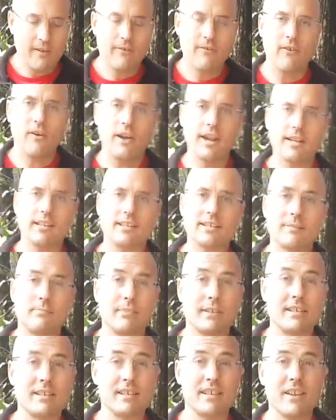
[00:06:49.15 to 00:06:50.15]
find
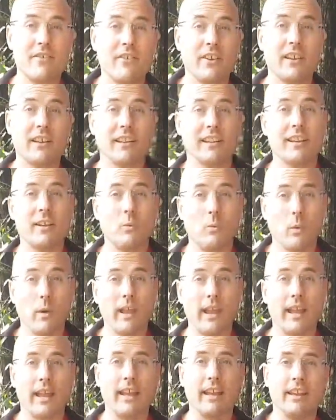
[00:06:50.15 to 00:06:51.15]
specifically
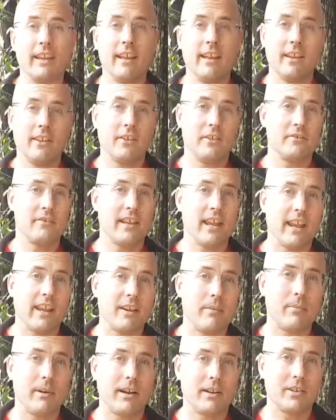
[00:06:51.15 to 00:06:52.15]
where those
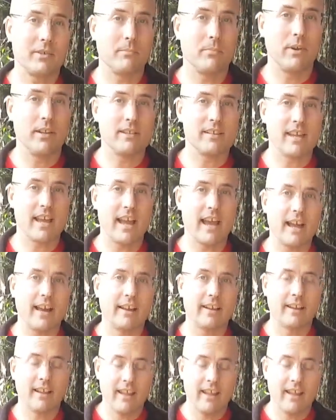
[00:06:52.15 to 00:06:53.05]
acupuncture points are.